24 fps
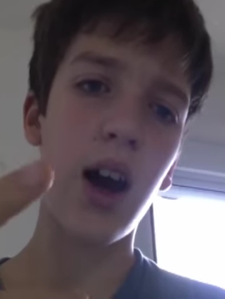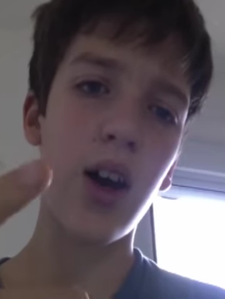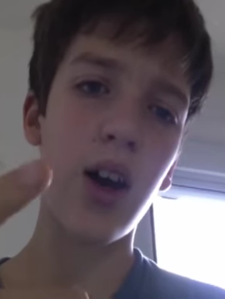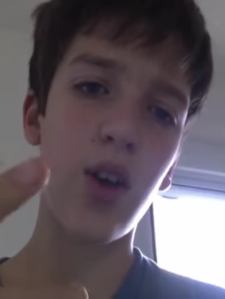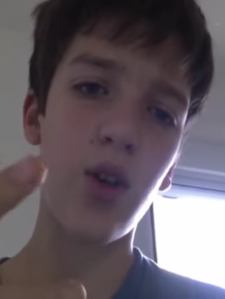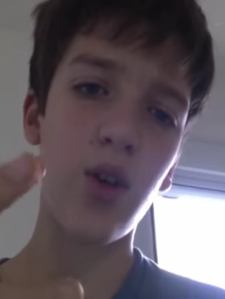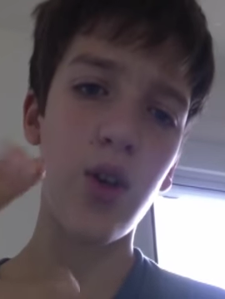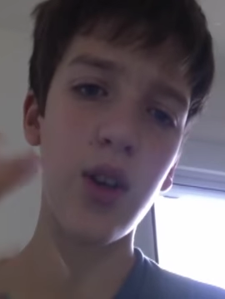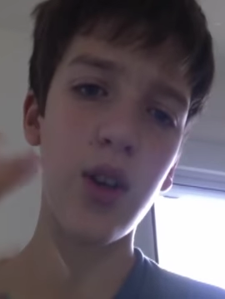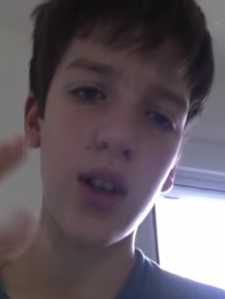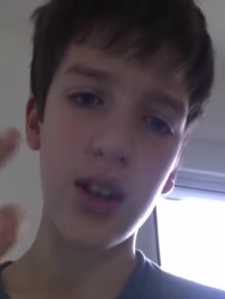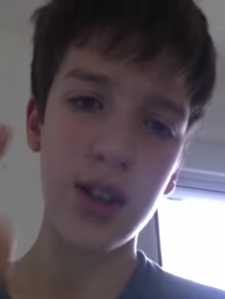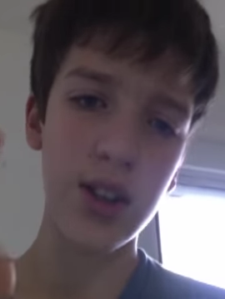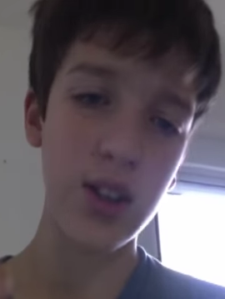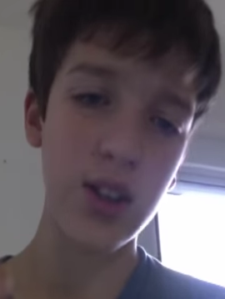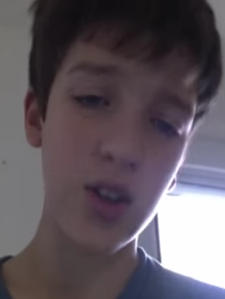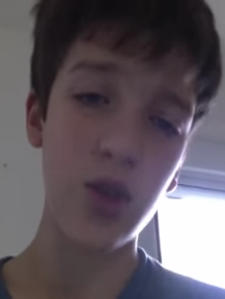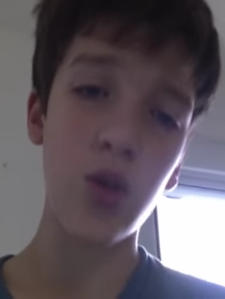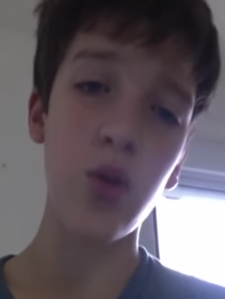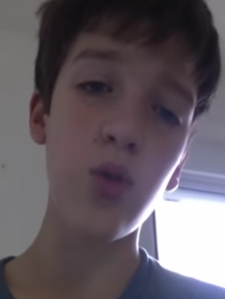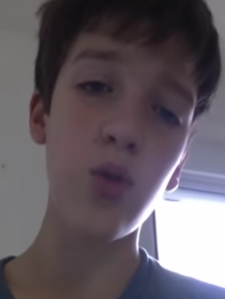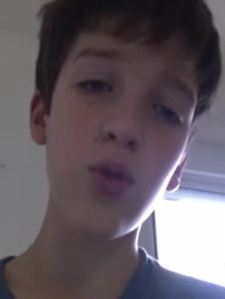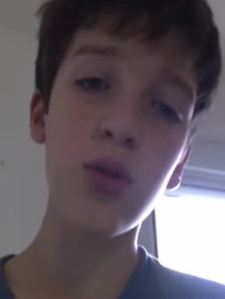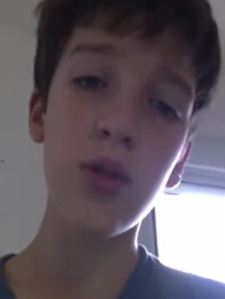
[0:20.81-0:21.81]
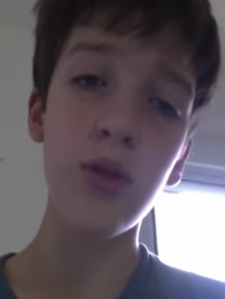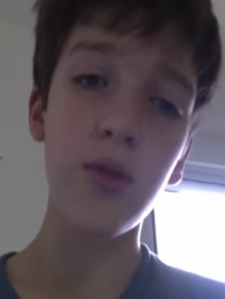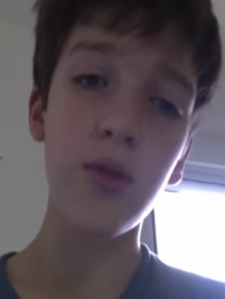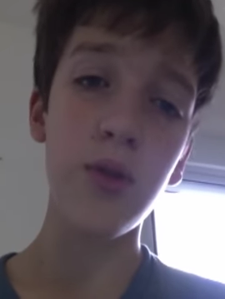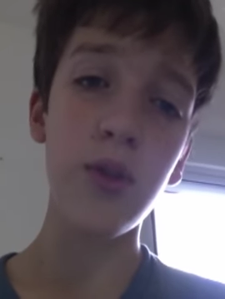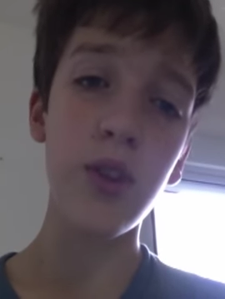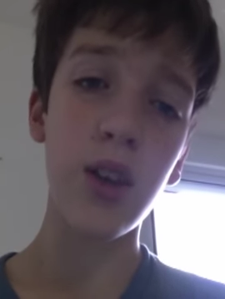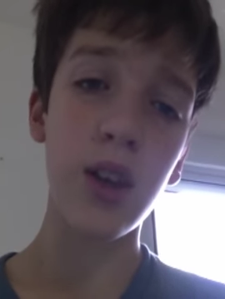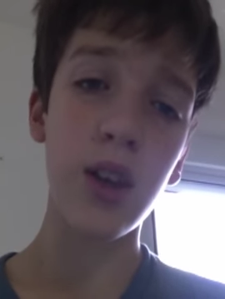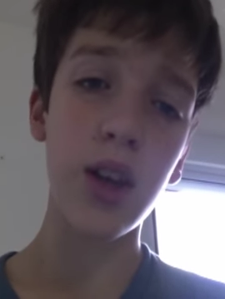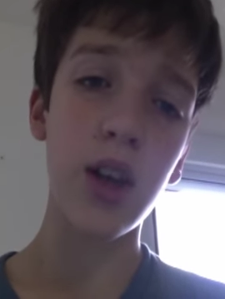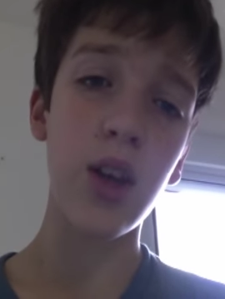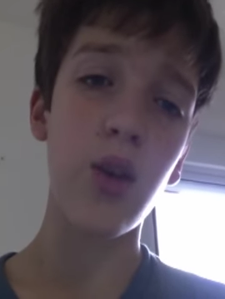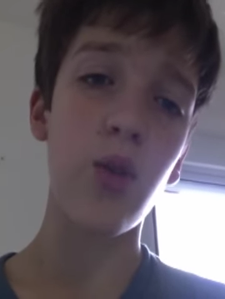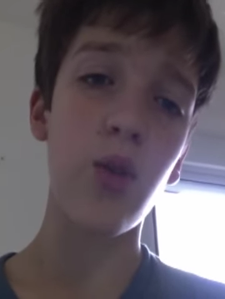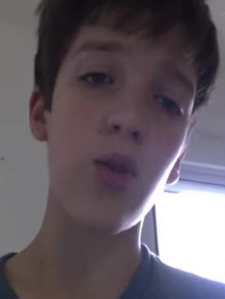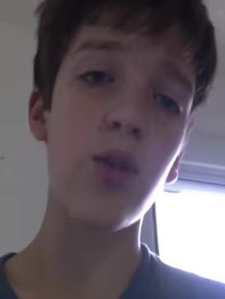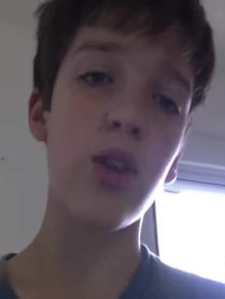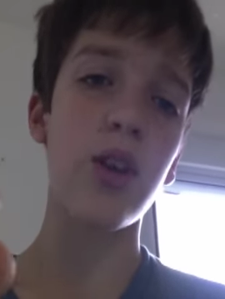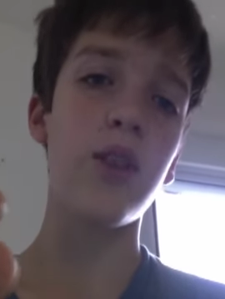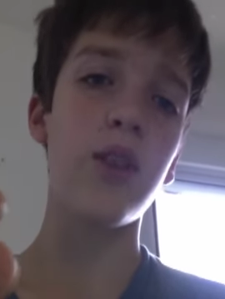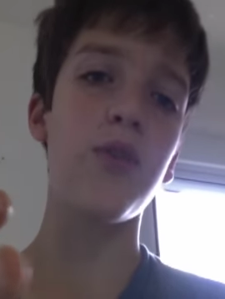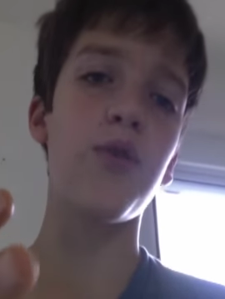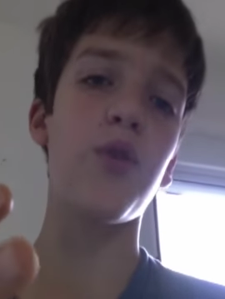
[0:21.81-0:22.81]
heard exclusively
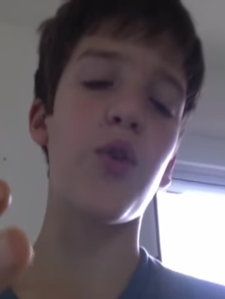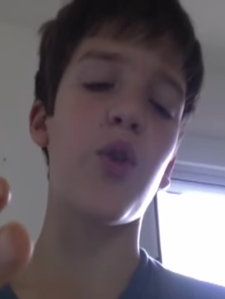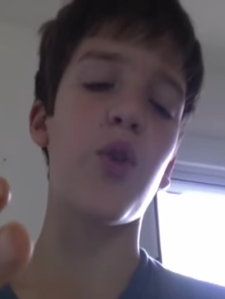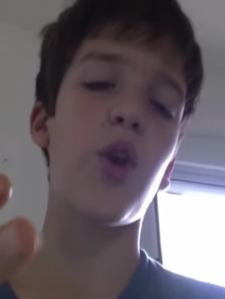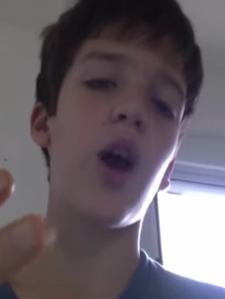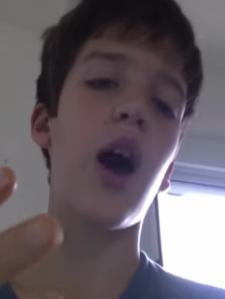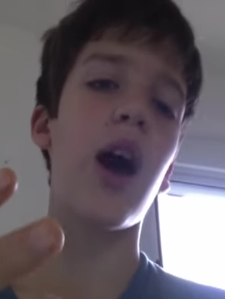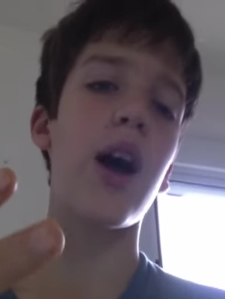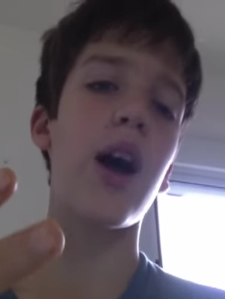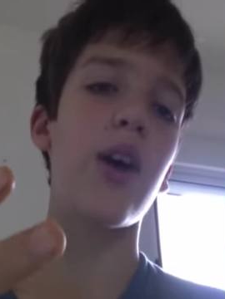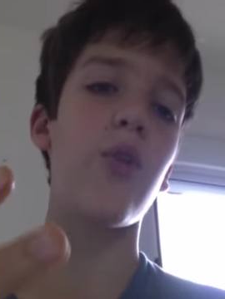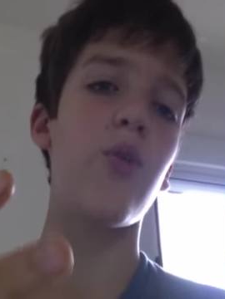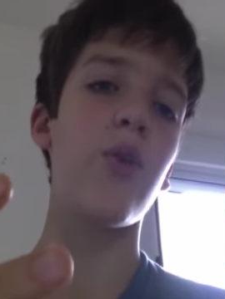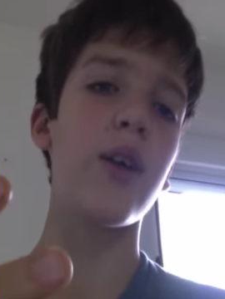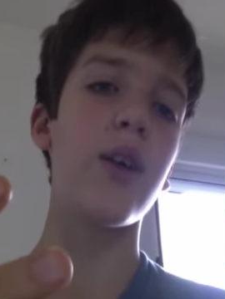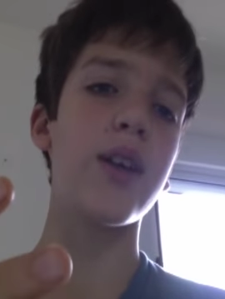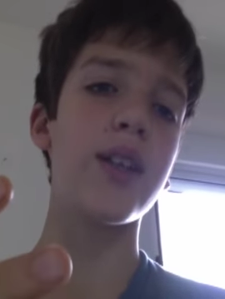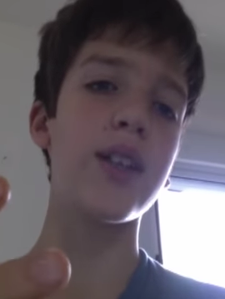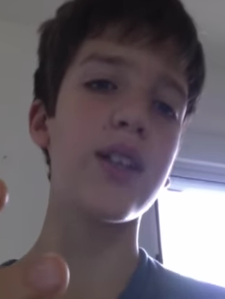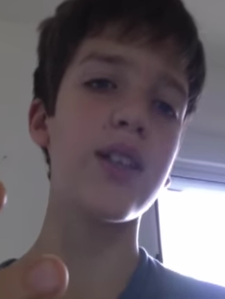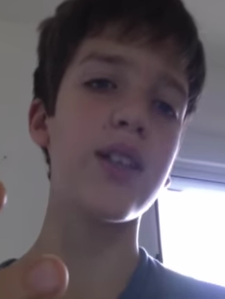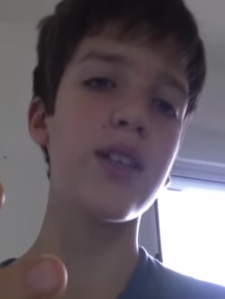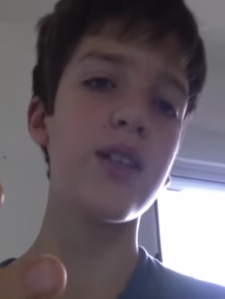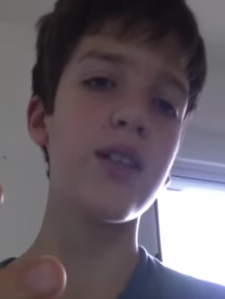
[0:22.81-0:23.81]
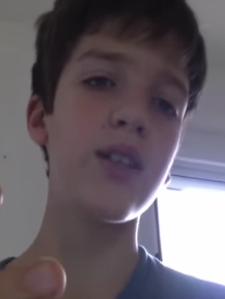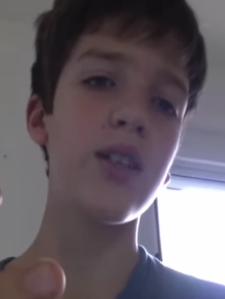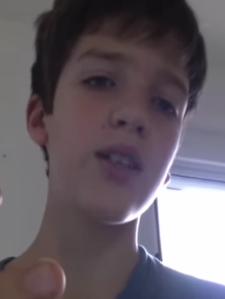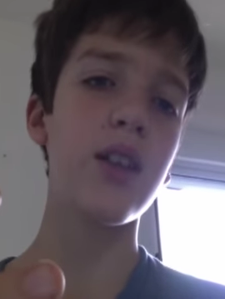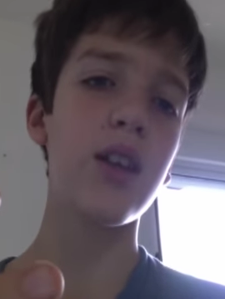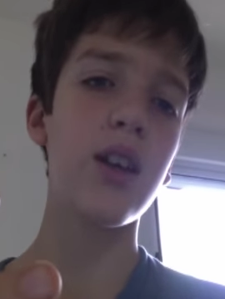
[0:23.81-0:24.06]
only for iOS,